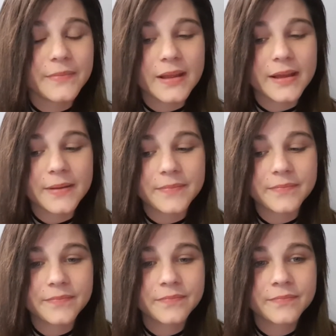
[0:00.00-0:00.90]

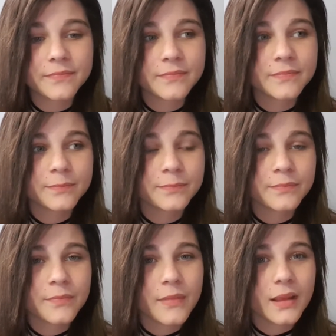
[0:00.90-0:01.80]
Um,
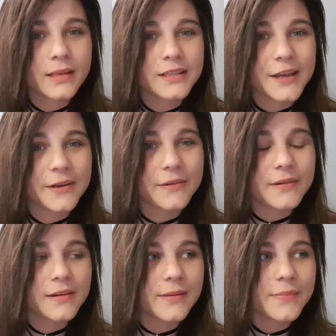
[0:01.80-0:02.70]
so
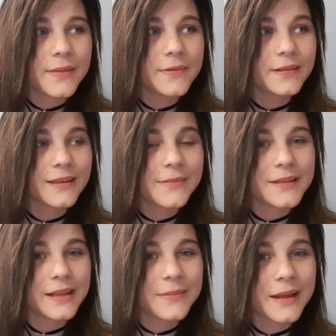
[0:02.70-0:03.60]
people keep
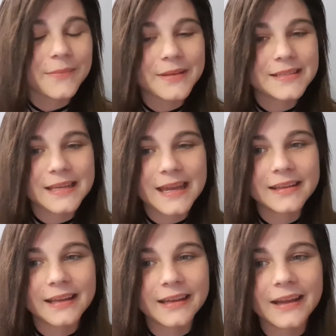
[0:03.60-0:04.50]
telling me that I'm missing
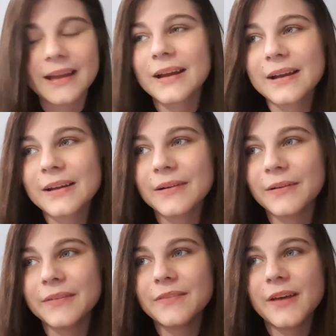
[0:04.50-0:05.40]
out, like
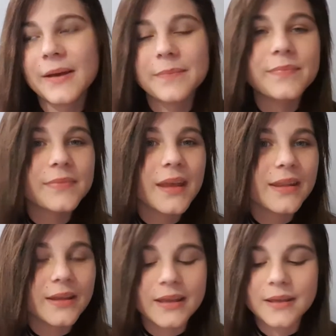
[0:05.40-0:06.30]
with um,
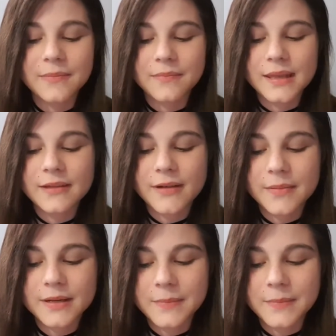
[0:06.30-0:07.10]
the meat ramen.